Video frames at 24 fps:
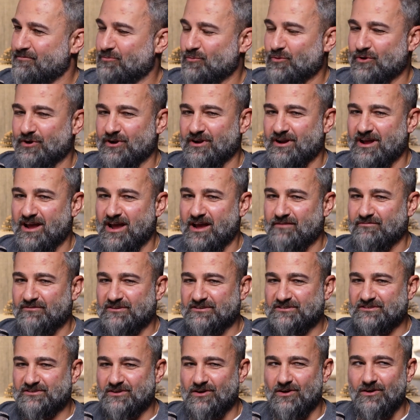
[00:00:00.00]
we're gonna have
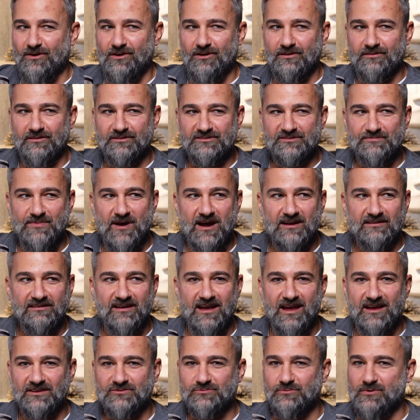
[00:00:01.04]
this
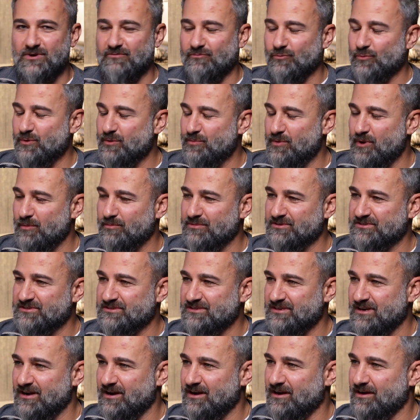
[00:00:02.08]
podcast wherever we
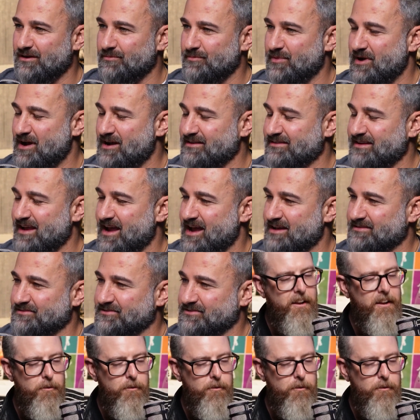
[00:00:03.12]
publish our podcast.